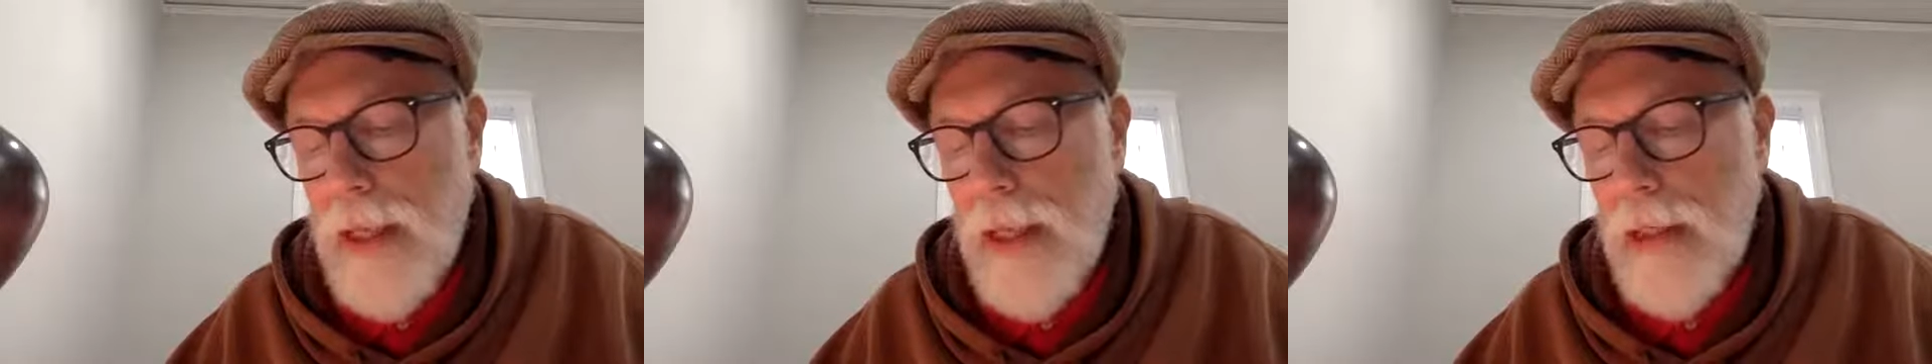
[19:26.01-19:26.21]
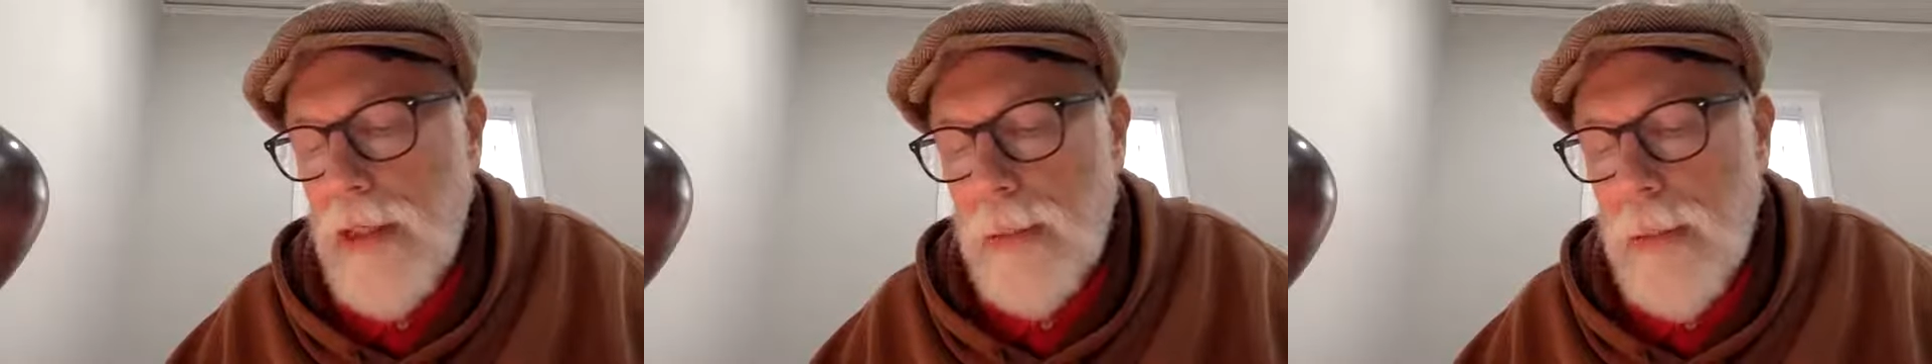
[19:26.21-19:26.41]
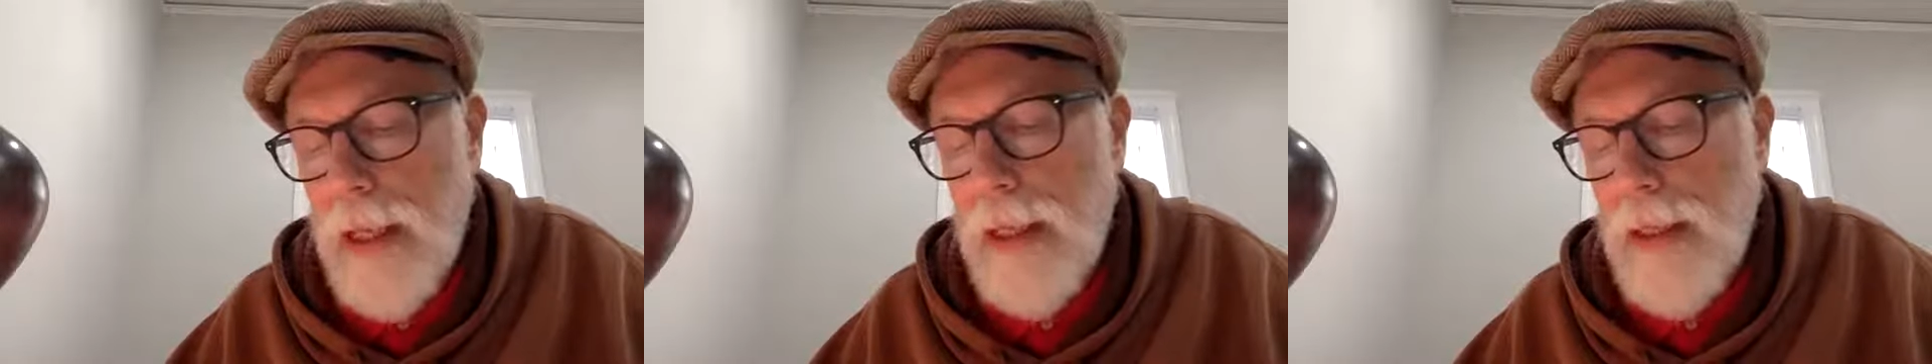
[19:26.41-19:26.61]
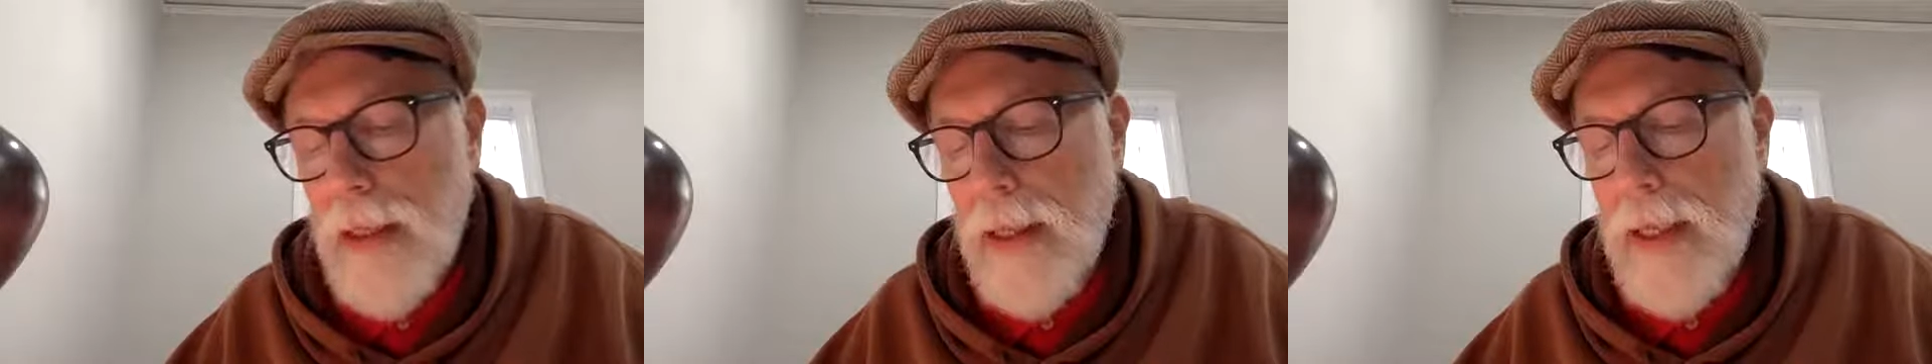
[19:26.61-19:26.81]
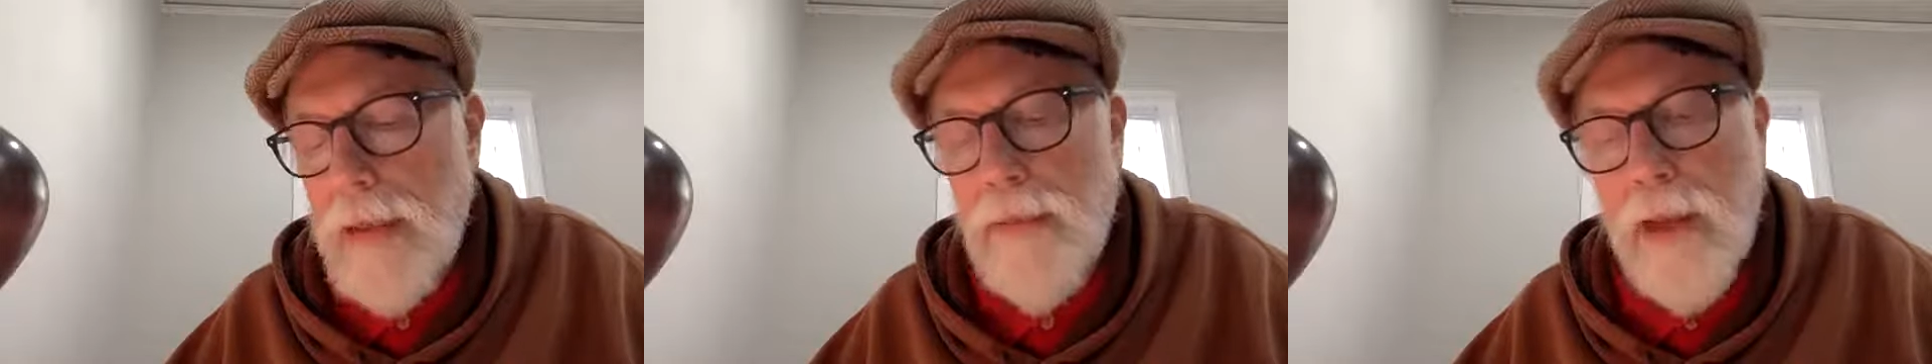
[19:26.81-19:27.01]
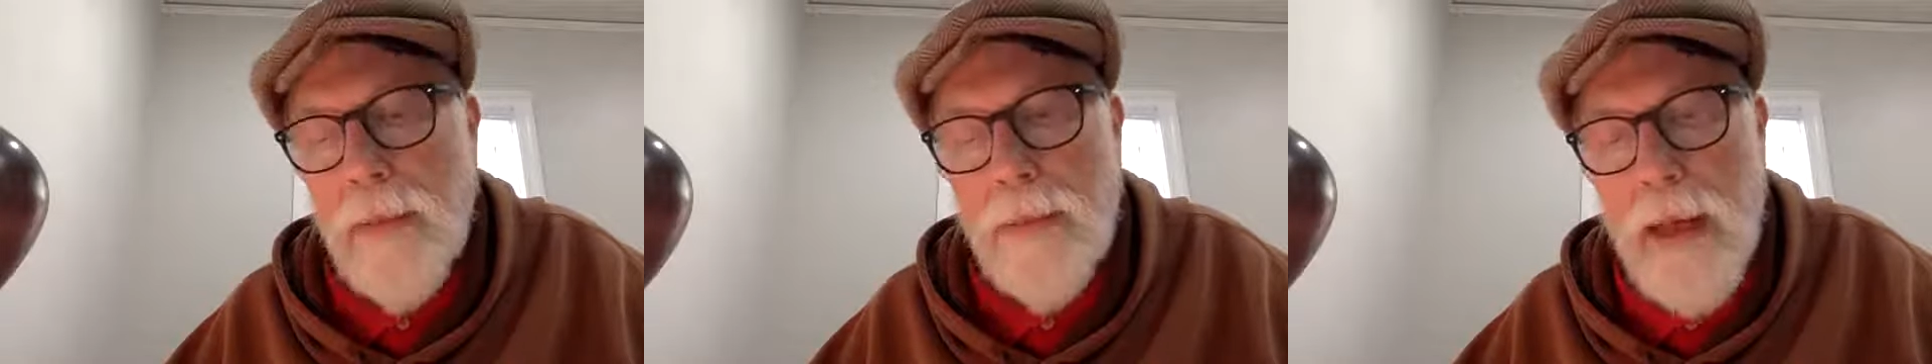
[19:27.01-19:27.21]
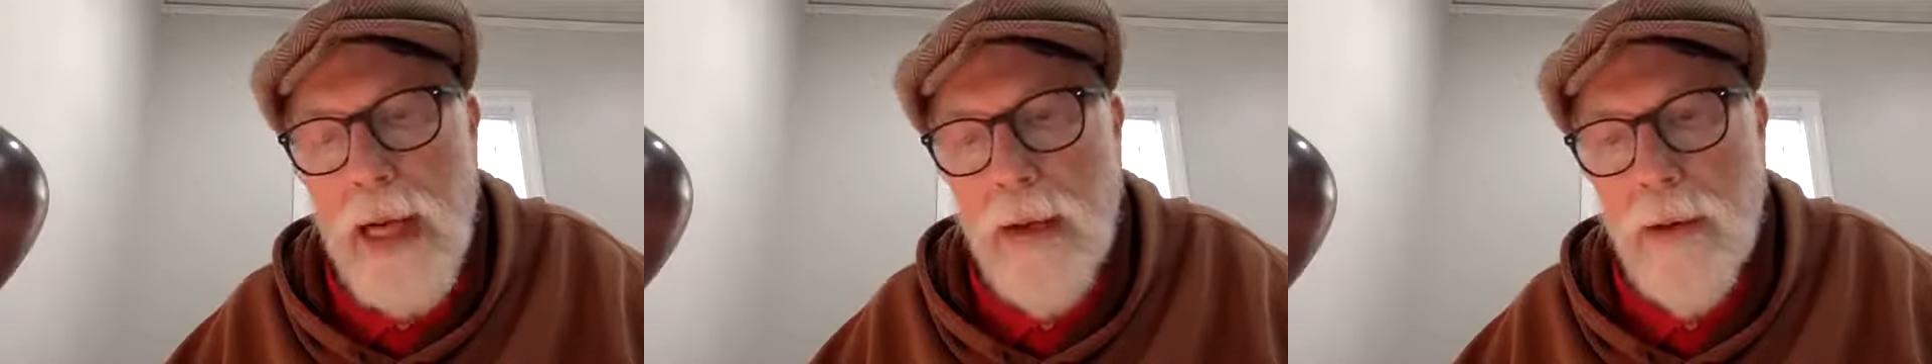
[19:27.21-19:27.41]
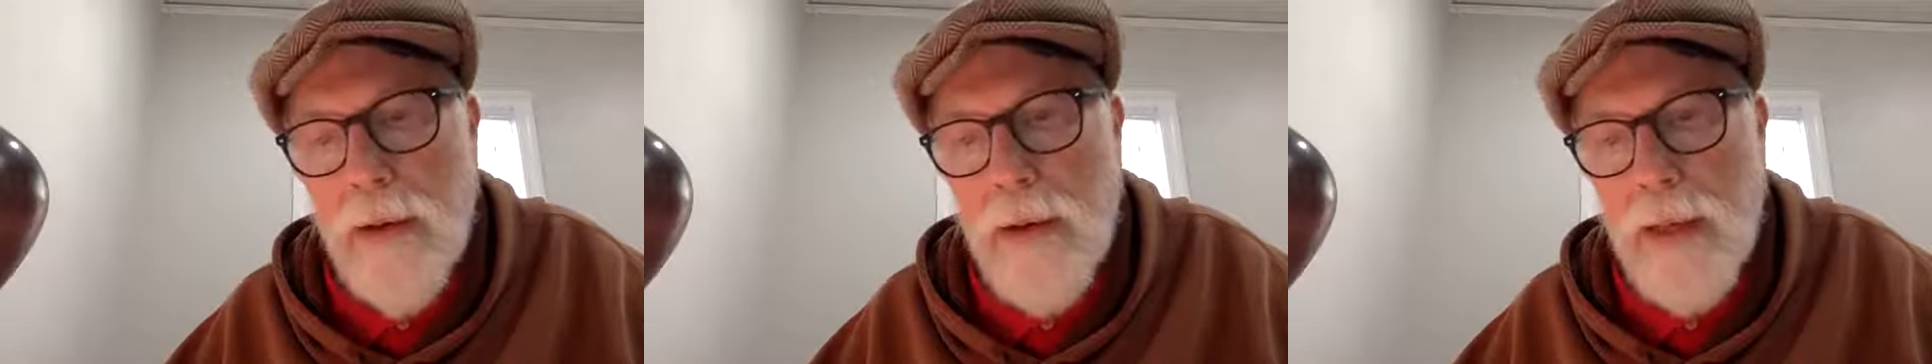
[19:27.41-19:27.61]
and to make it a living
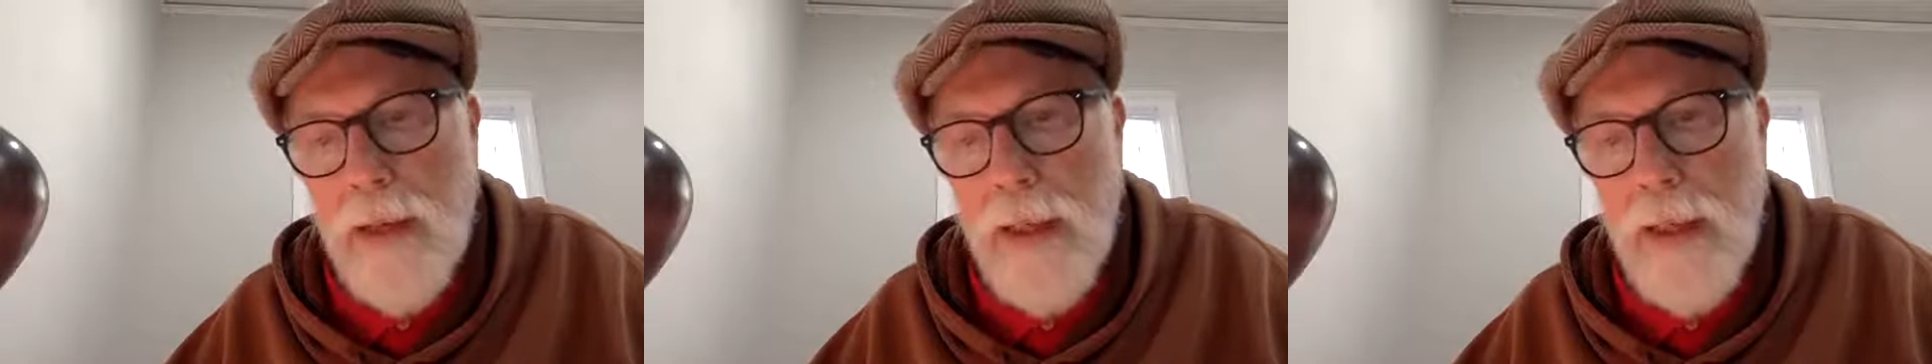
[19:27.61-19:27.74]
power